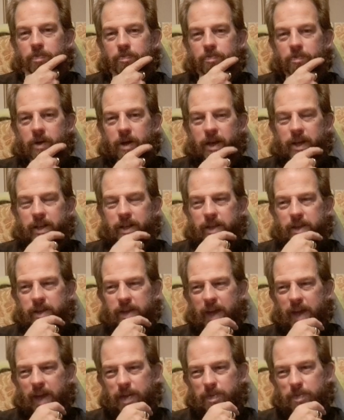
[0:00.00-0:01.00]
But at the
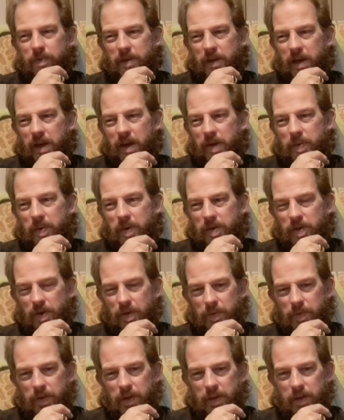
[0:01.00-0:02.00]
same time, I sort
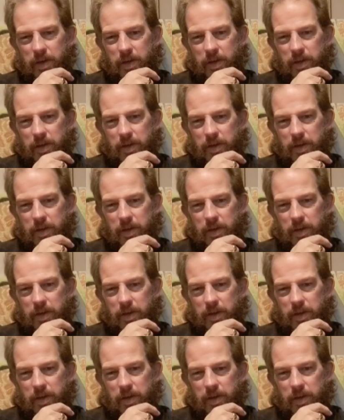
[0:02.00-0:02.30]
of think,